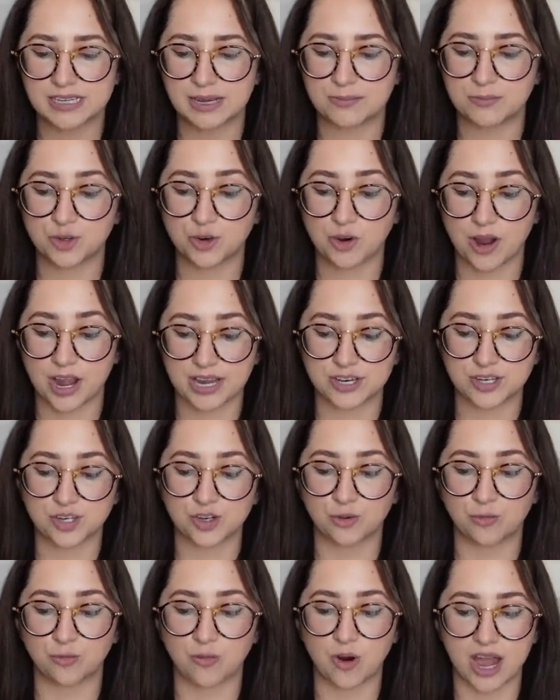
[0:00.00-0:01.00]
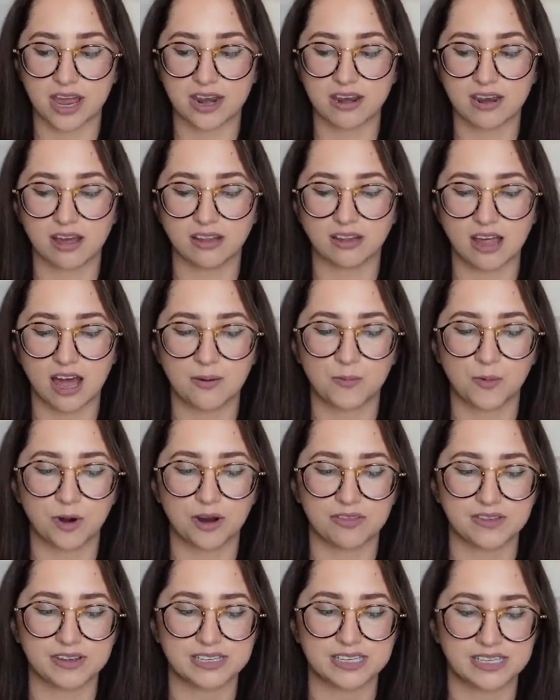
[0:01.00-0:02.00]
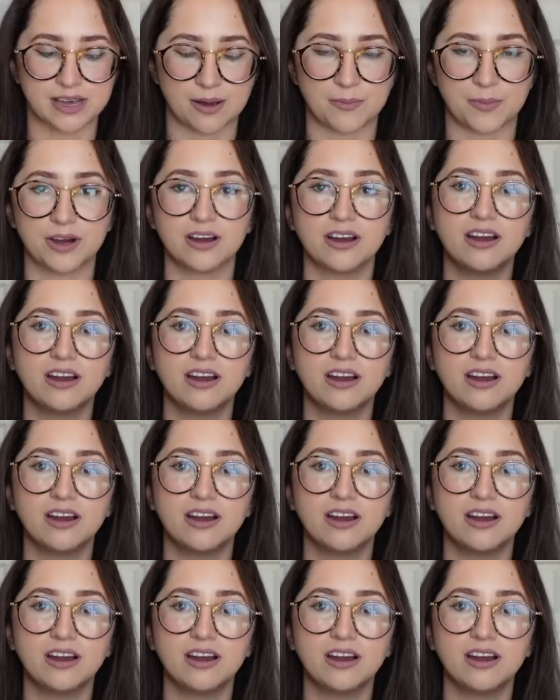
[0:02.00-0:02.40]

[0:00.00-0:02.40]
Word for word: I'm trying to run a lot more this summer.